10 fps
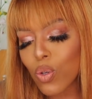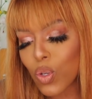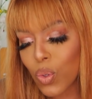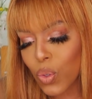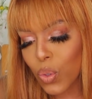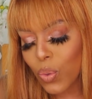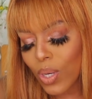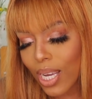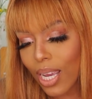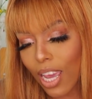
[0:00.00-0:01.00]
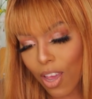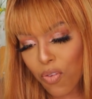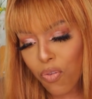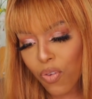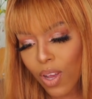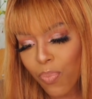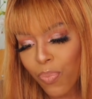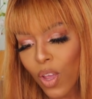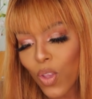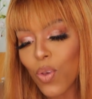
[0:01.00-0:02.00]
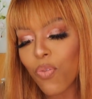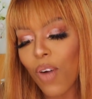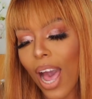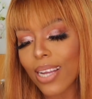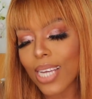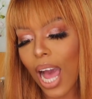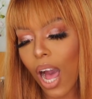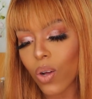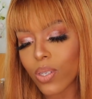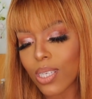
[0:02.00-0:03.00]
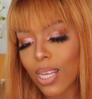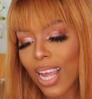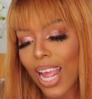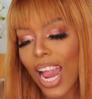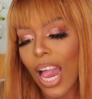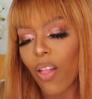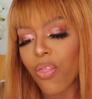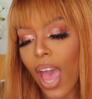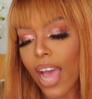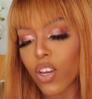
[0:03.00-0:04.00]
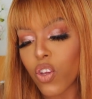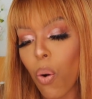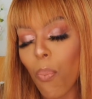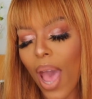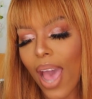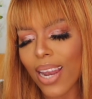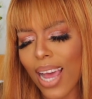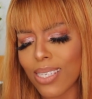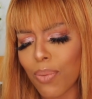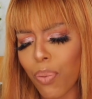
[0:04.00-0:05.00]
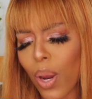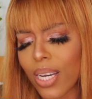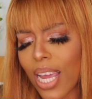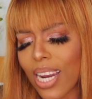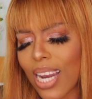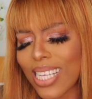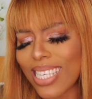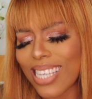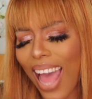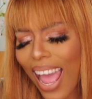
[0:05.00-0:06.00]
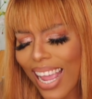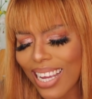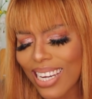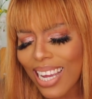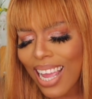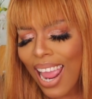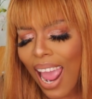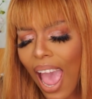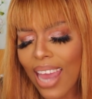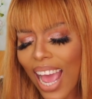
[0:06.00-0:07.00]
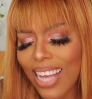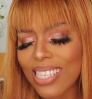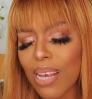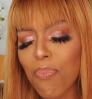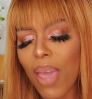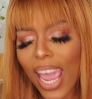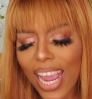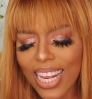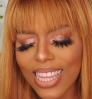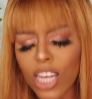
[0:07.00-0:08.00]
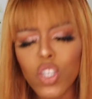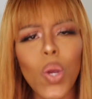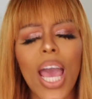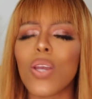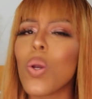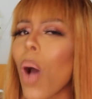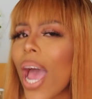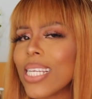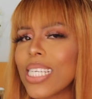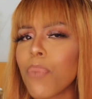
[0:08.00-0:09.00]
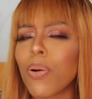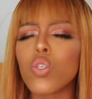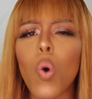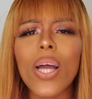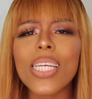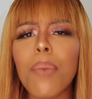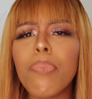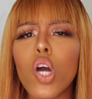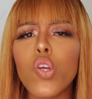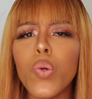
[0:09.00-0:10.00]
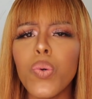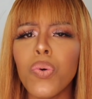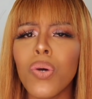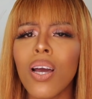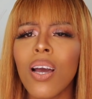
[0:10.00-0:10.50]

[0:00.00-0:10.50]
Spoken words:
do if you find out that your man has impregnated a side and has a main that you had no idea about? So what number are you?